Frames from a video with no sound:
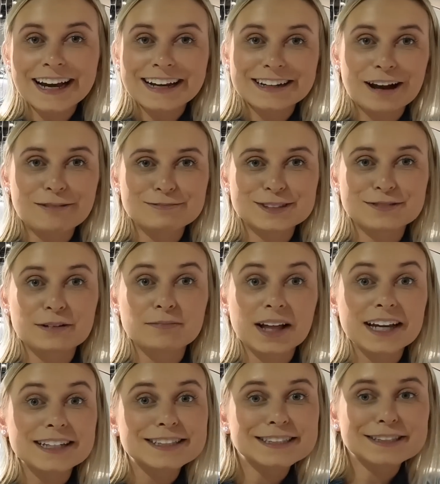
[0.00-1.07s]
comes from
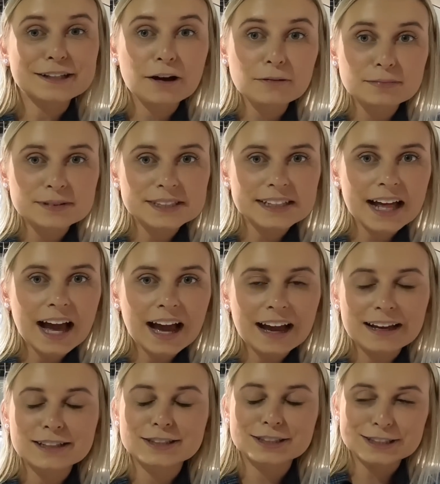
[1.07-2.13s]
like slope side
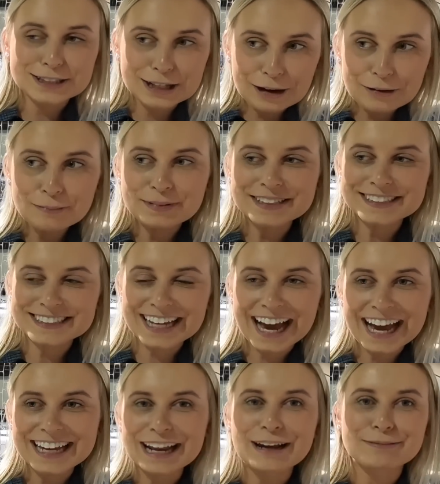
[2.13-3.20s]

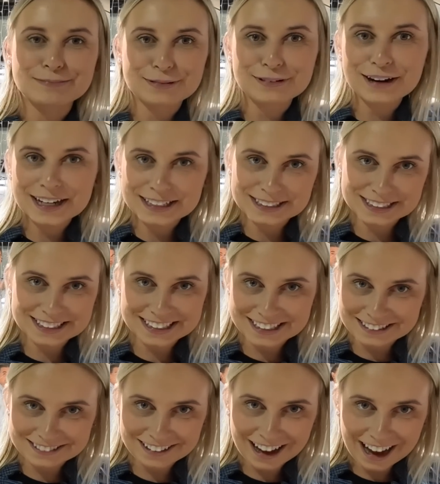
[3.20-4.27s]
après
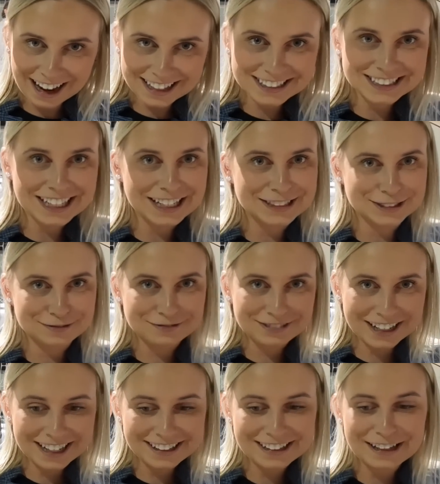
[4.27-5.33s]
ski lodge. It's
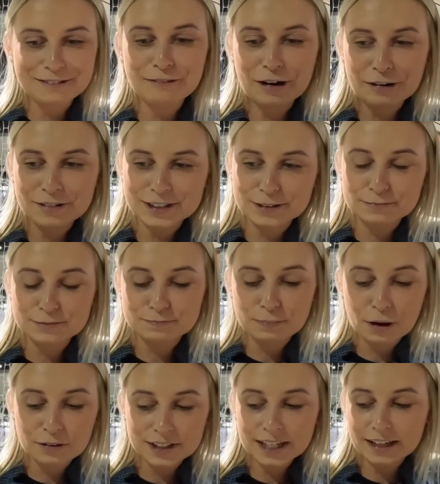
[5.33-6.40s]
really where we're
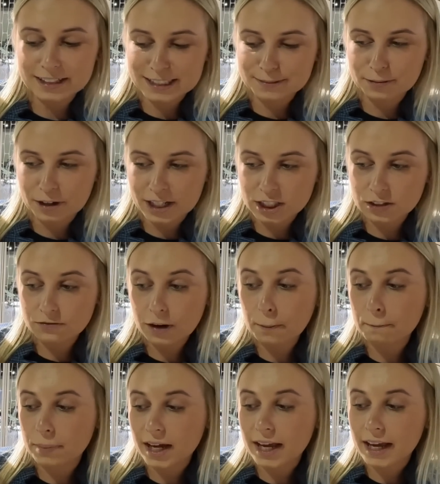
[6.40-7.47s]
pulling inspiration from,
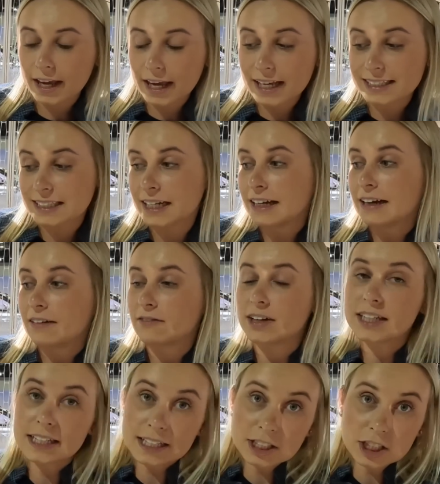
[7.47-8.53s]
but it is
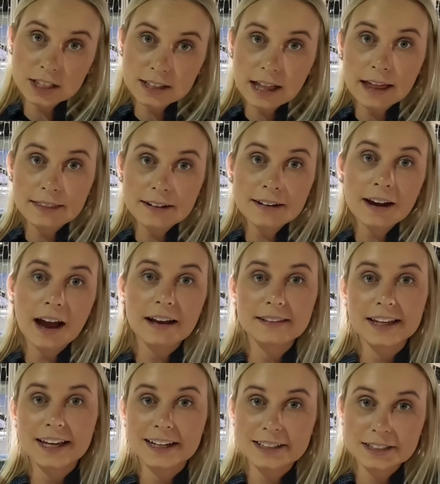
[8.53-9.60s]
Venetian leather on
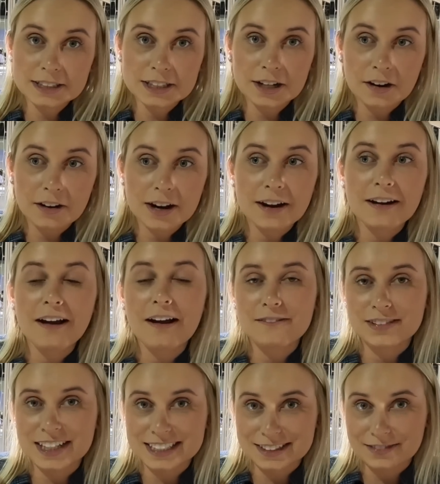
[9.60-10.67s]
the interior
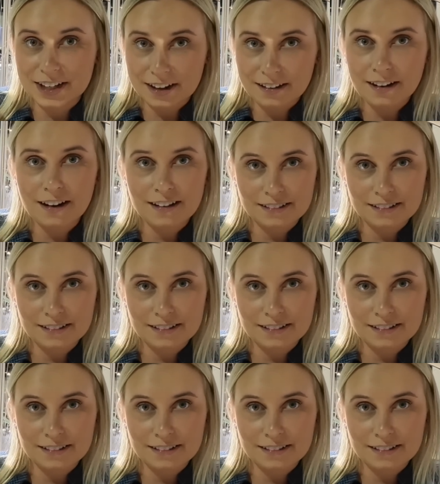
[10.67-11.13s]
of this vehicle.